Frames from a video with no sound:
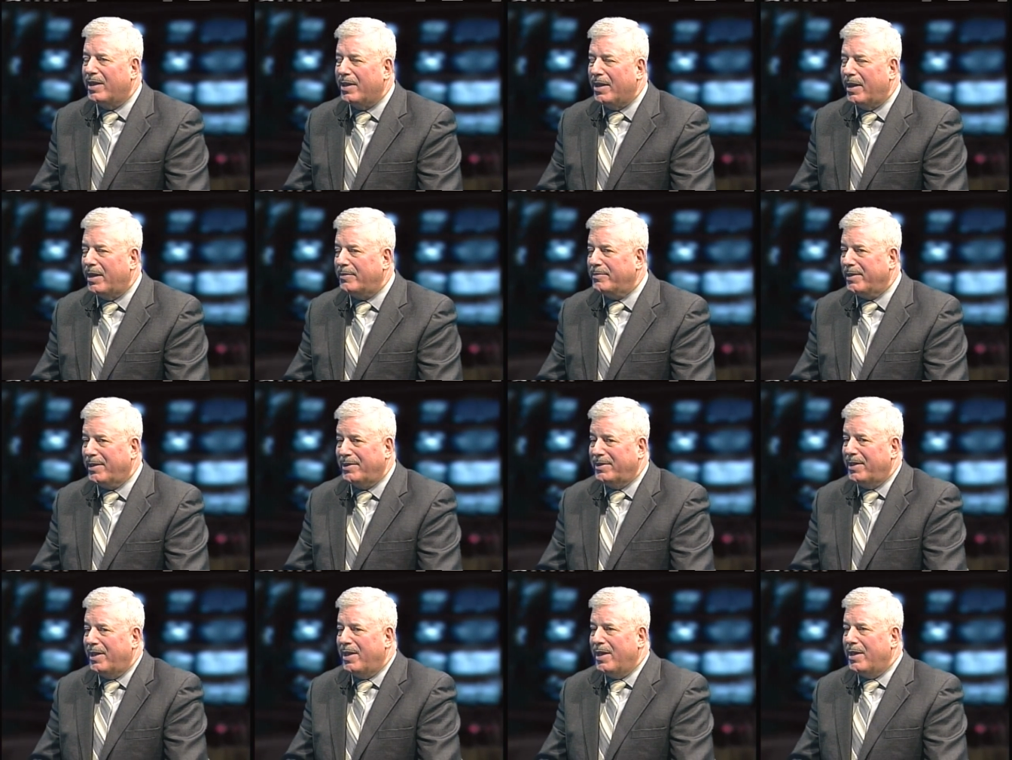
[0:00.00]
I mean,
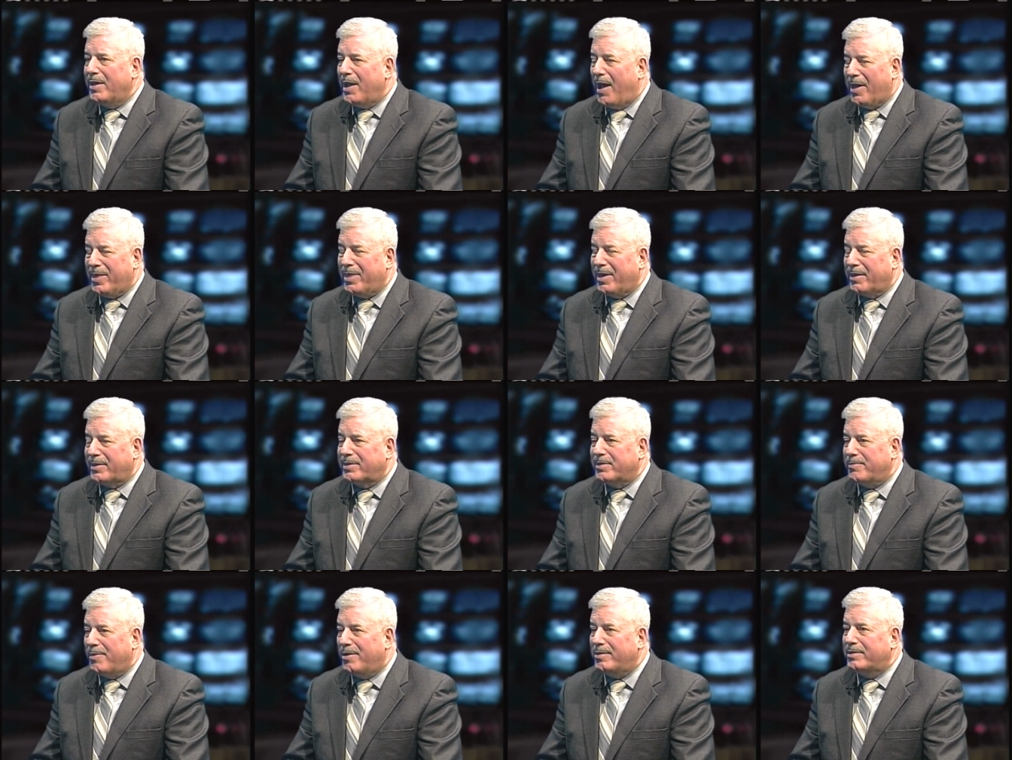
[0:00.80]
fun. I think
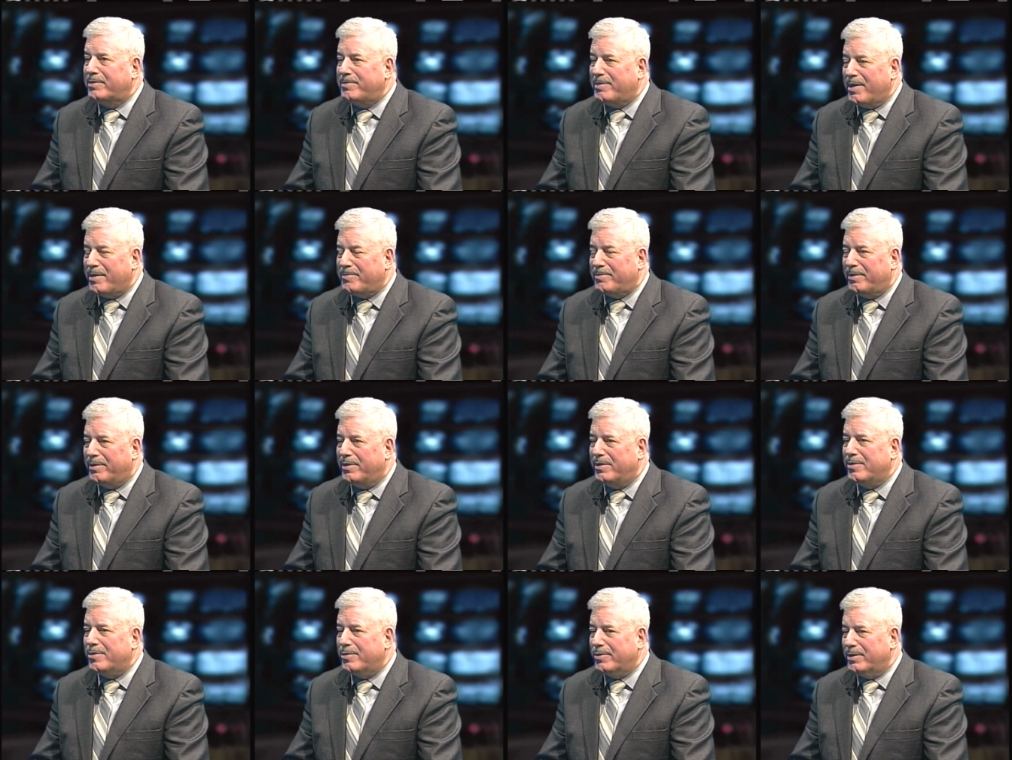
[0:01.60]
to most
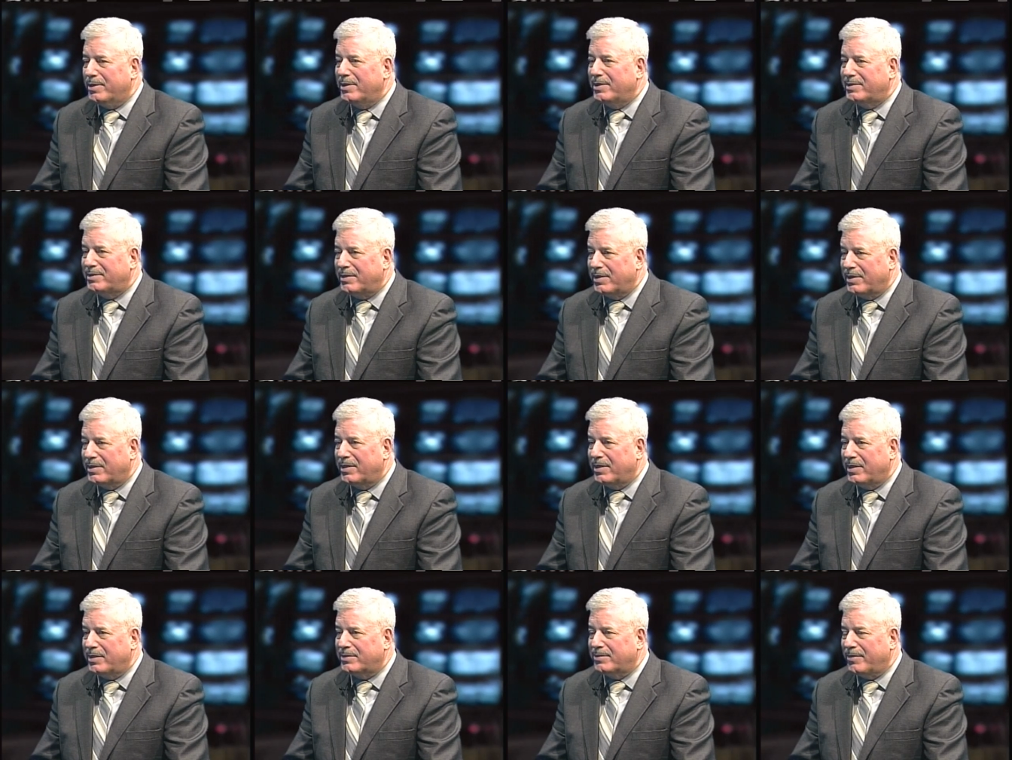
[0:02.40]
people who are listening to
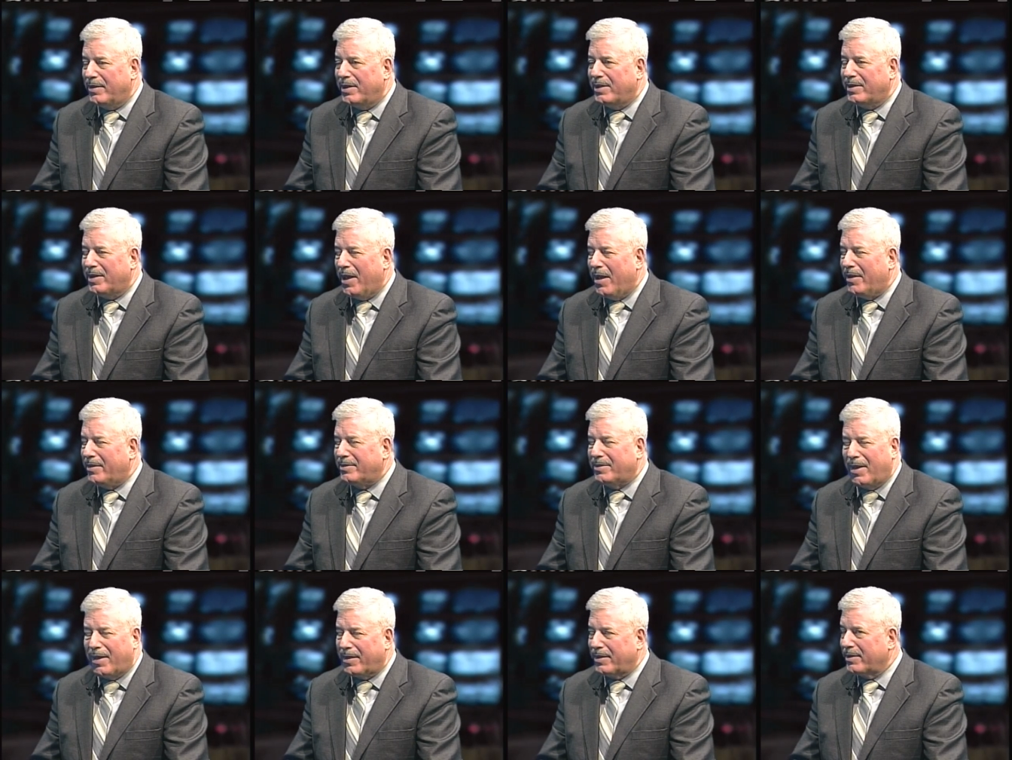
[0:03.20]
this right now, it's
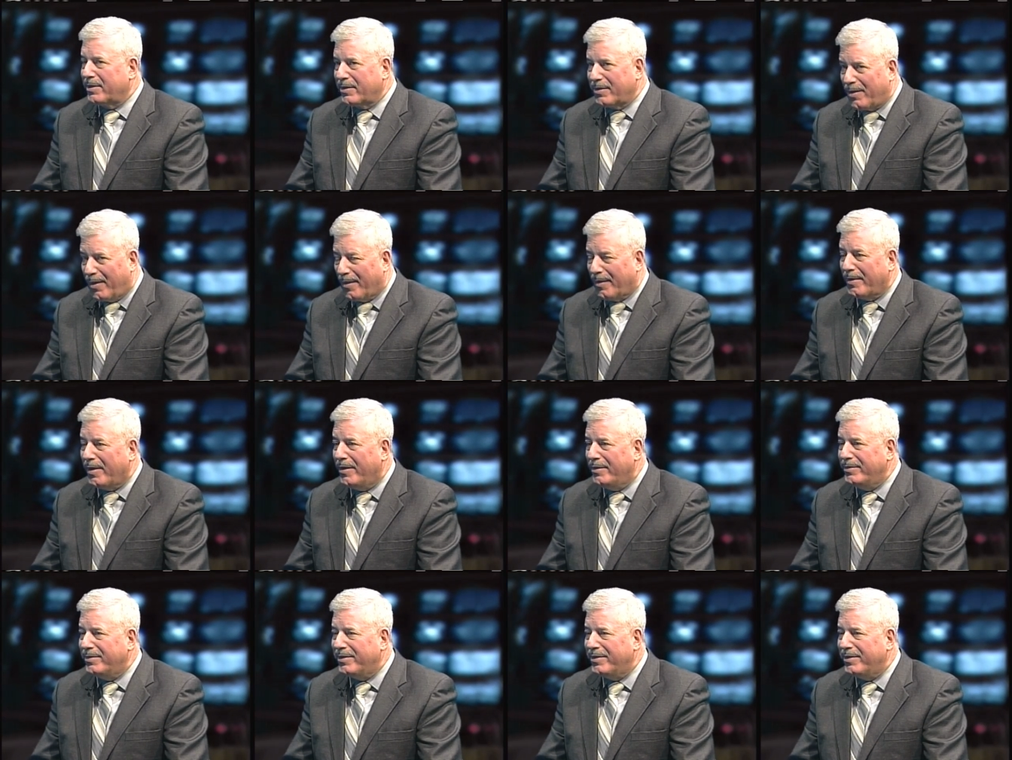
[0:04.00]
like, Coro?